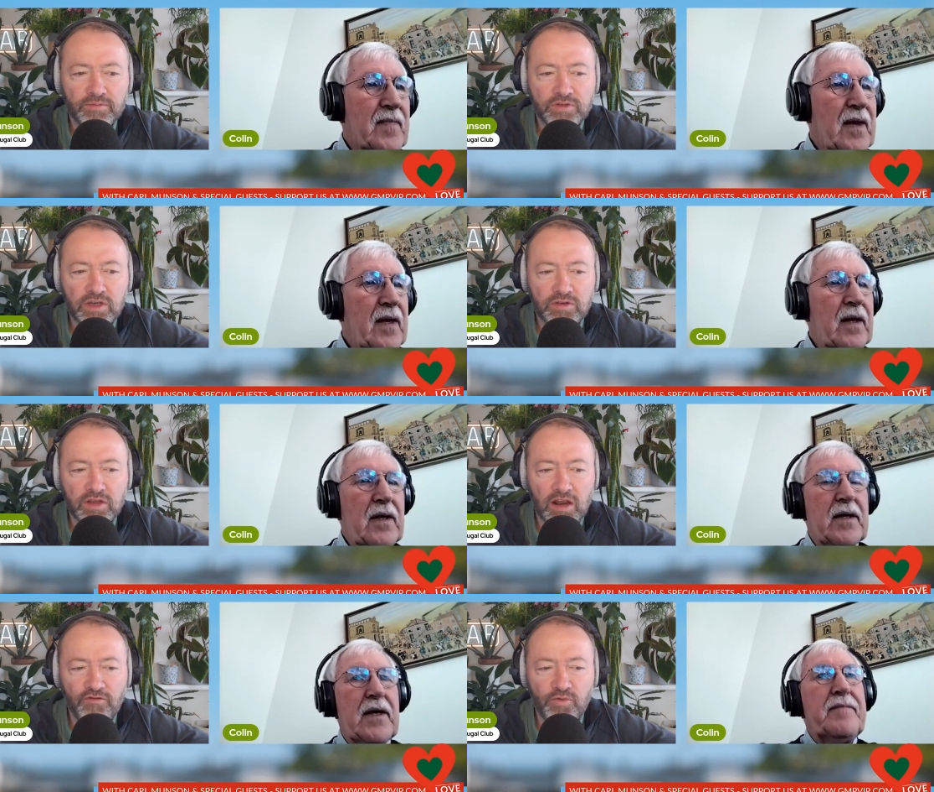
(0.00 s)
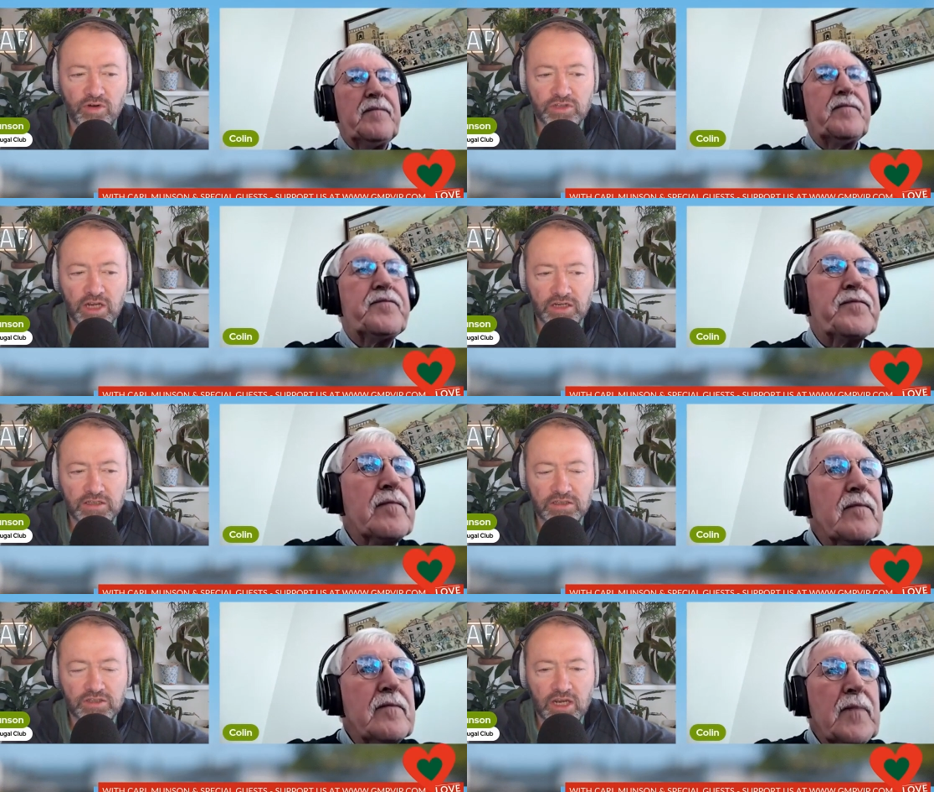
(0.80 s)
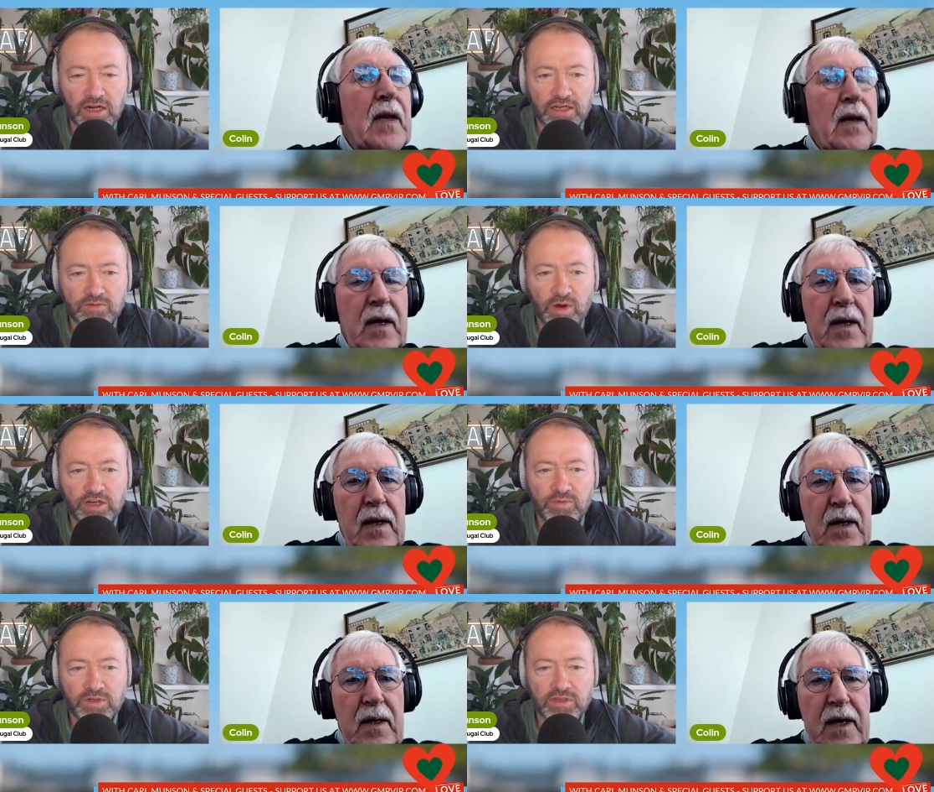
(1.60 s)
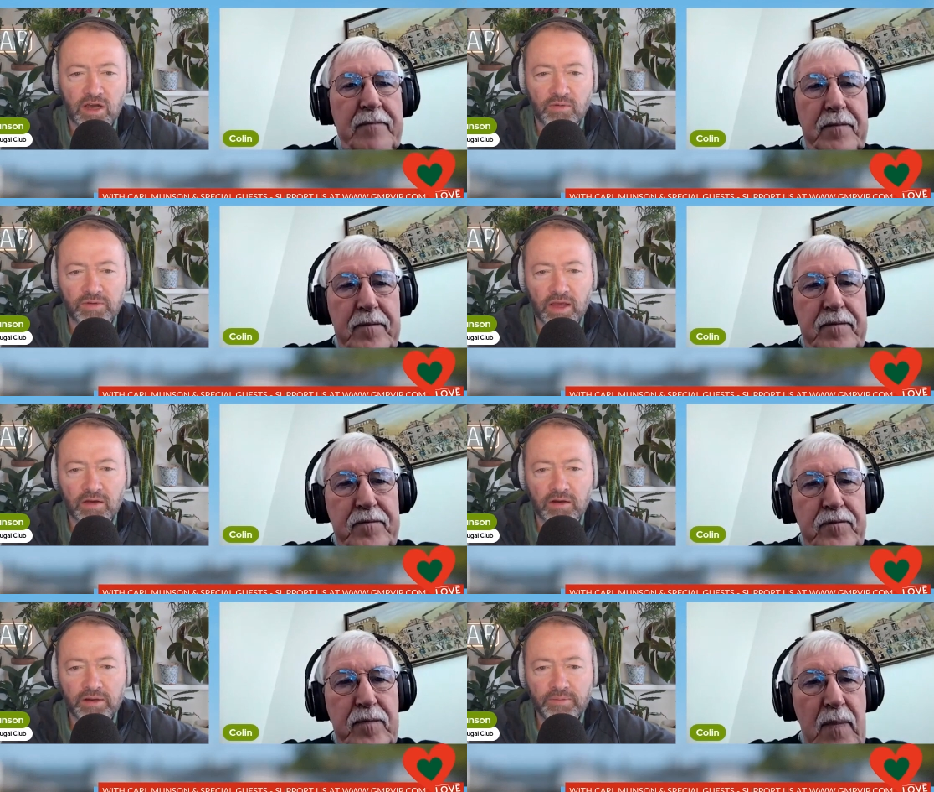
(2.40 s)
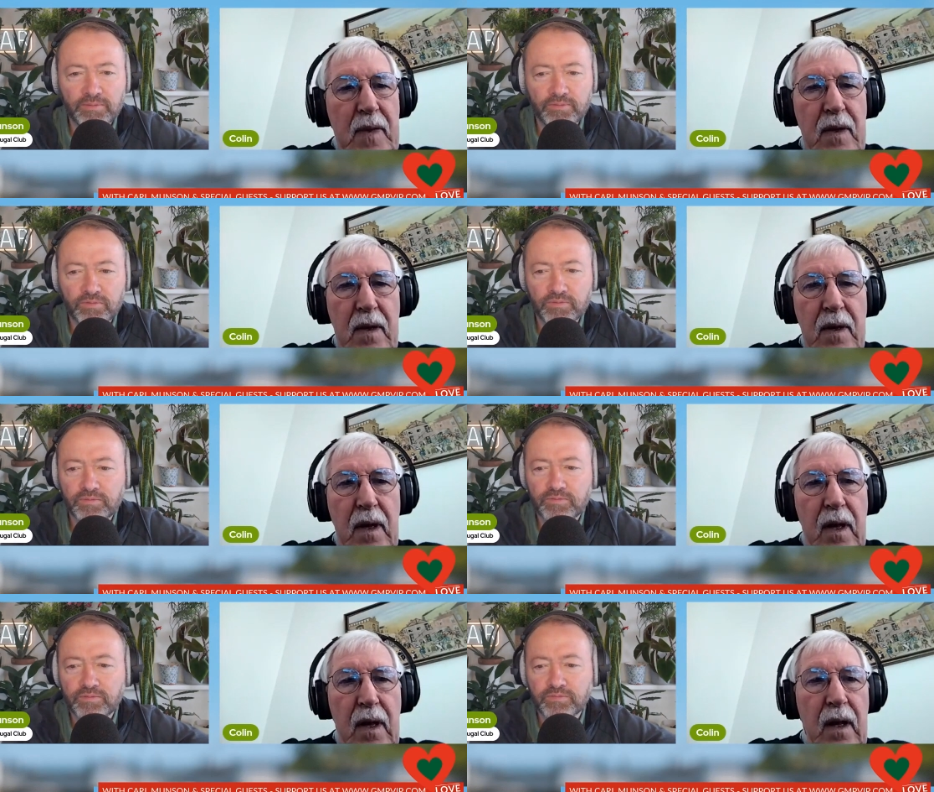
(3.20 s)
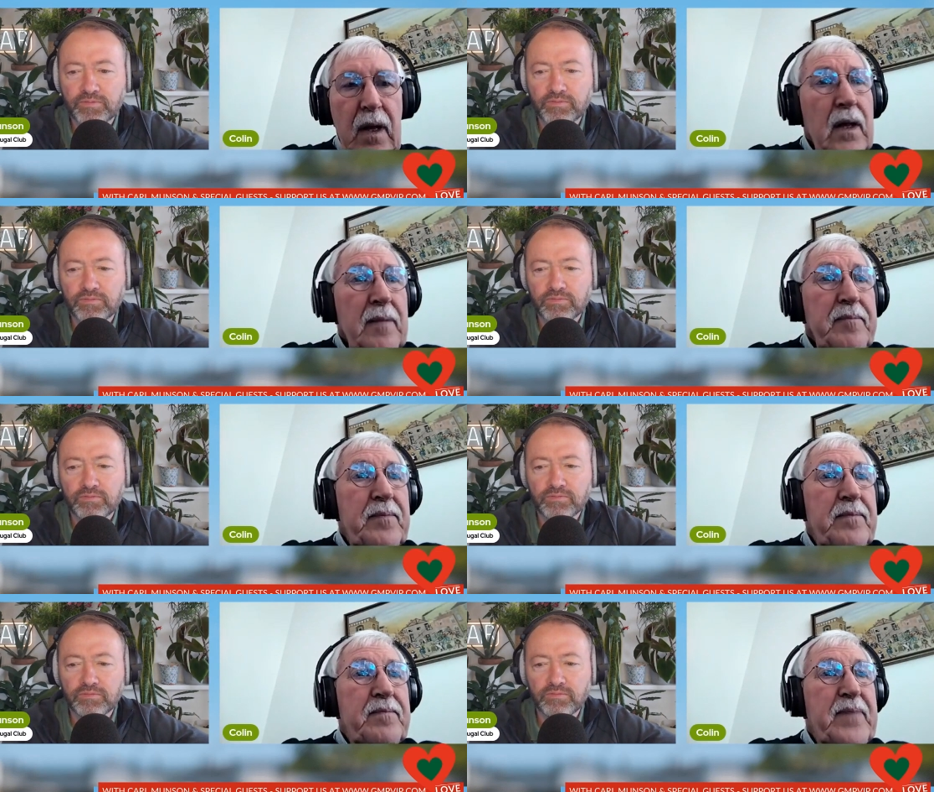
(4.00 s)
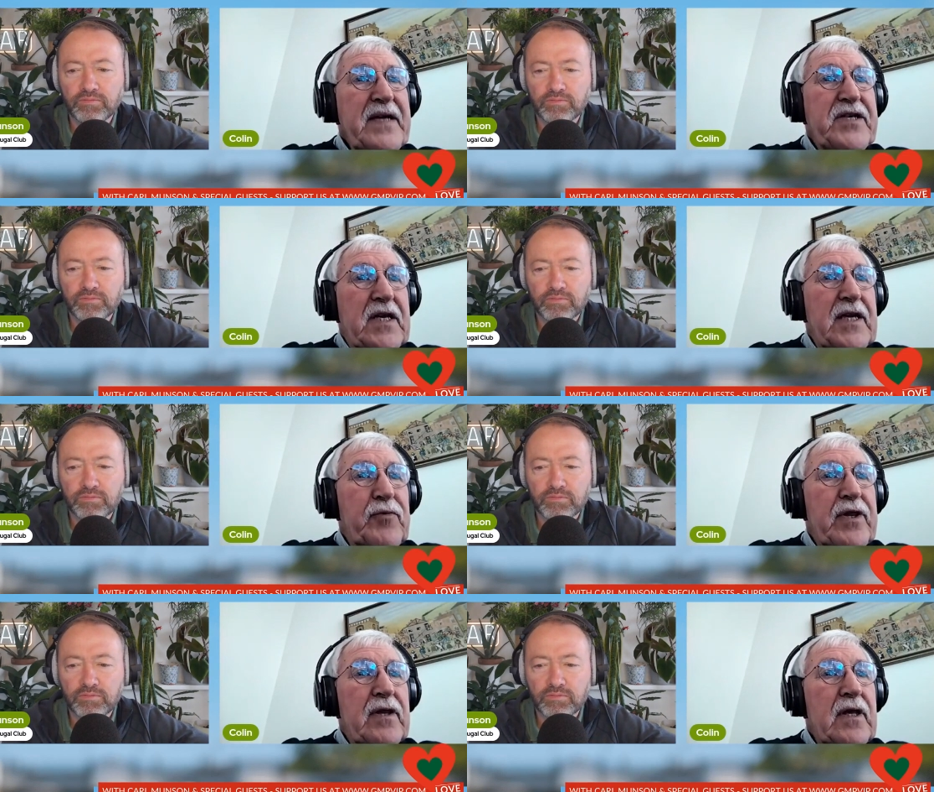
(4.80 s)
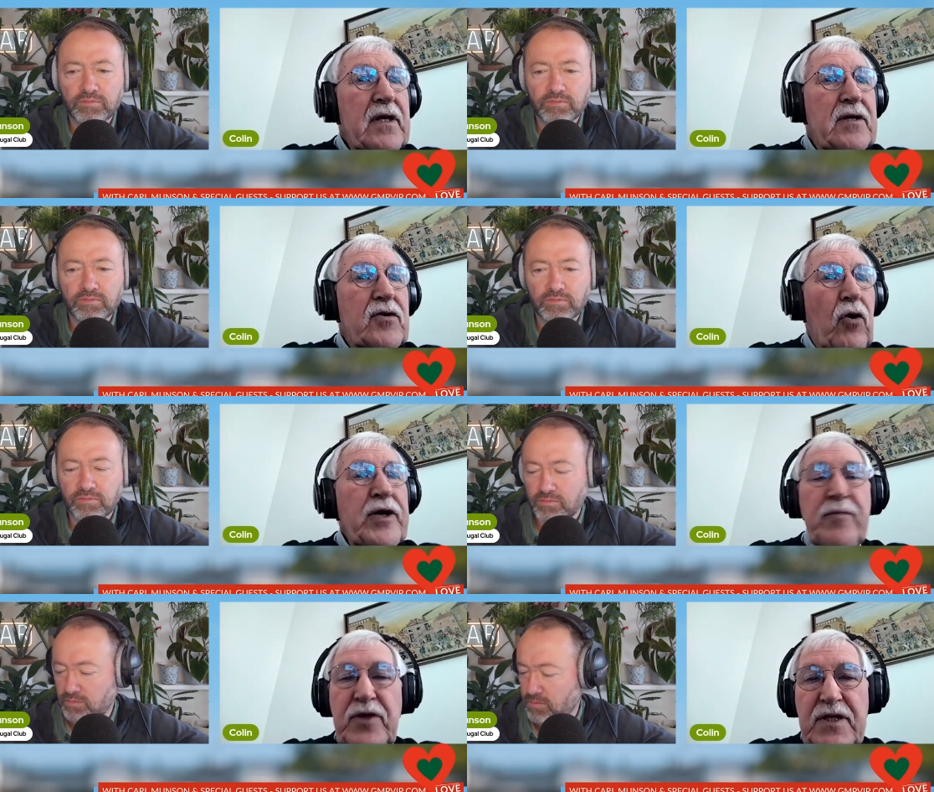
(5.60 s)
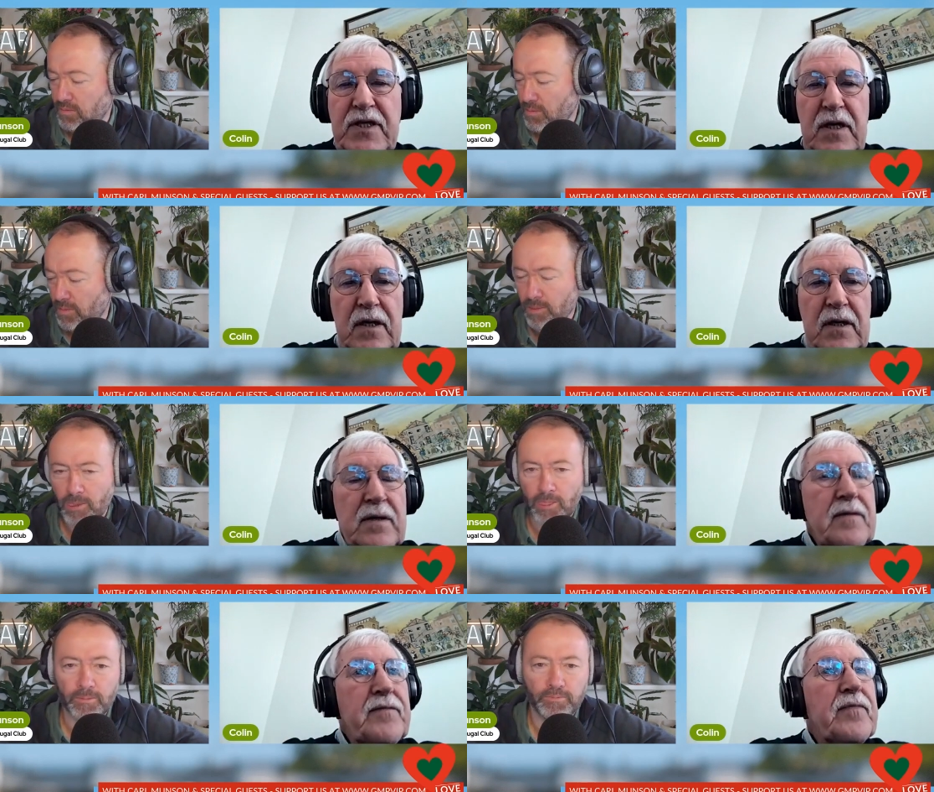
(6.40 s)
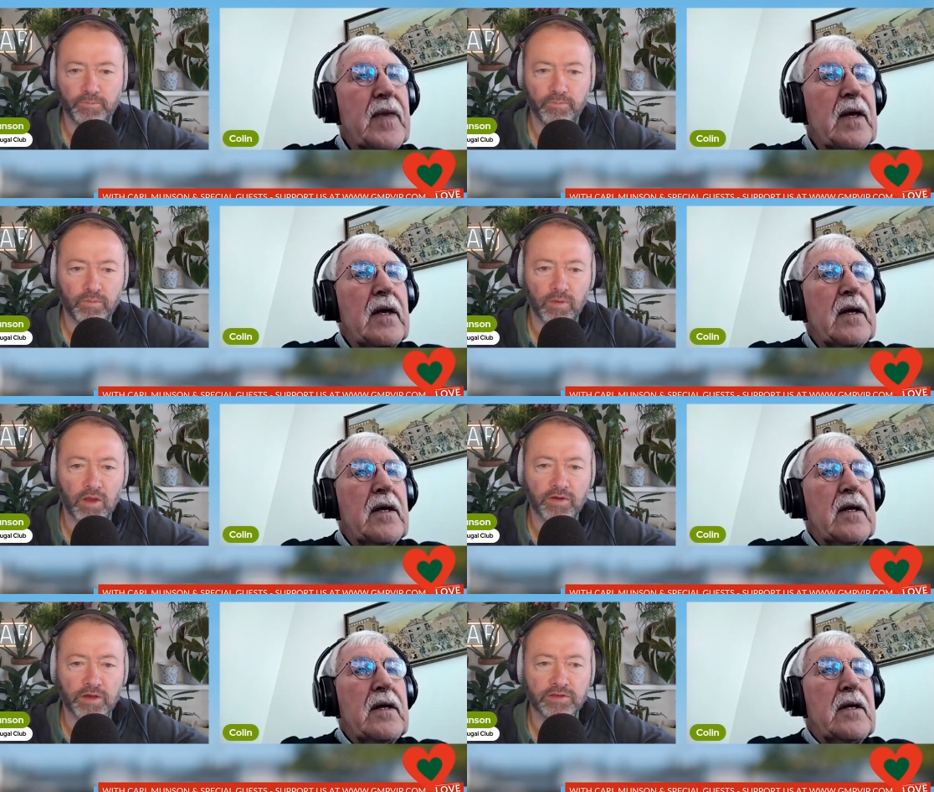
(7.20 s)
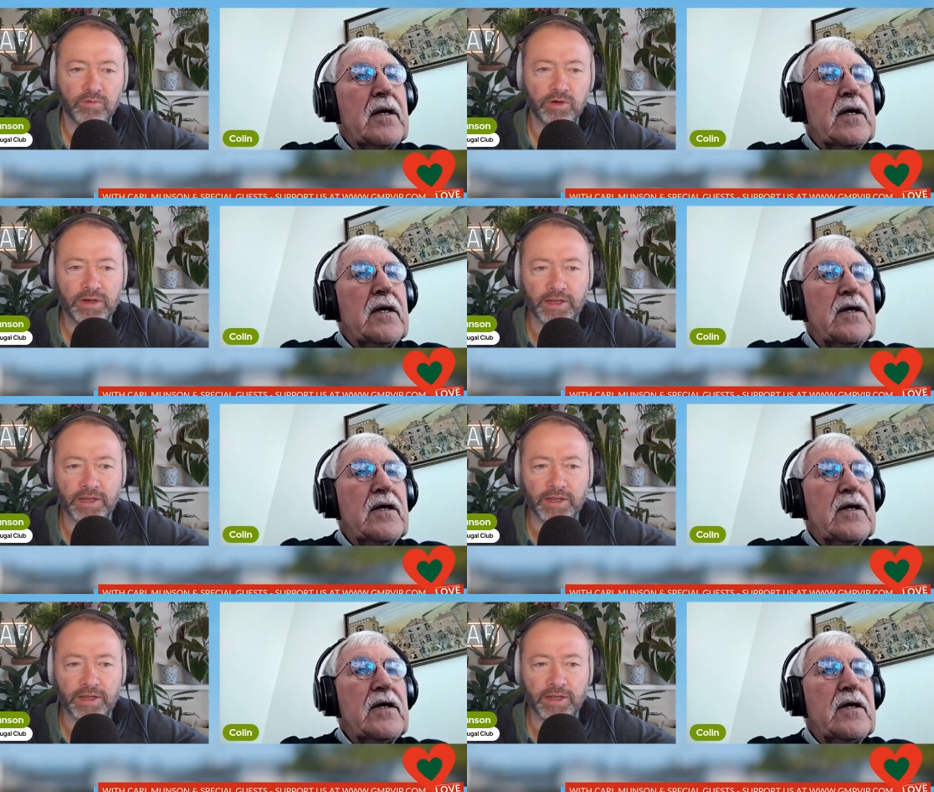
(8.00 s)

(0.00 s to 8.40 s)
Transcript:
Speaker 1: So the glove box checklist. Where should we start
Speaker 2: with that, Colin? Basically, with the documents. Okay. So what do we